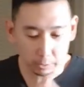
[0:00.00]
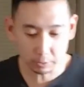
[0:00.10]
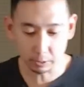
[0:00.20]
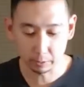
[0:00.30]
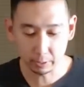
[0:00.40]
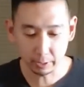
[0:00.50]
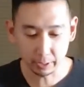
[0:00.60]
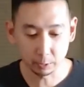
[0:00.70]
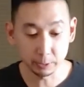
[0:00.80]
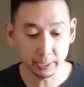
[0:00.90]
So
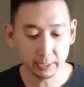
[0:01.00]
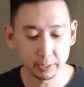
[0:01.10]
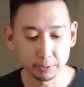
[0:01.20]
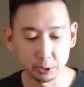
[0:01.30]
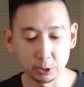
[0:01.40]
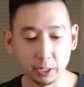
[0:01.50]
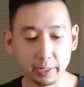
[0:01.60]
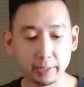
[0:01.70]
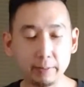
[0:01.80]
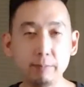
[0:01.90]
I hope you guys give it a
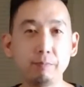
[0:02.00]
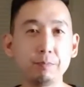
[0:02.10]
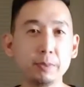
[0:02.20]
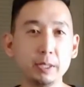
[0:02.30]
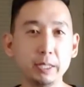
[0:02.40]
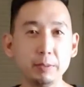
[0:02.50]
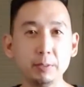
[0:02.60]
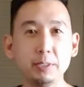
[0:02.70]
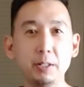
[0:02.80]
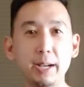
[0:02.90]
try, even
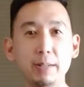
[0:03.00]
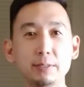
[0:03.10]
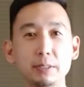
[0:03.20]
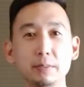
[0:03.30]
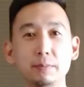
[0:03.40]
if you don't have to.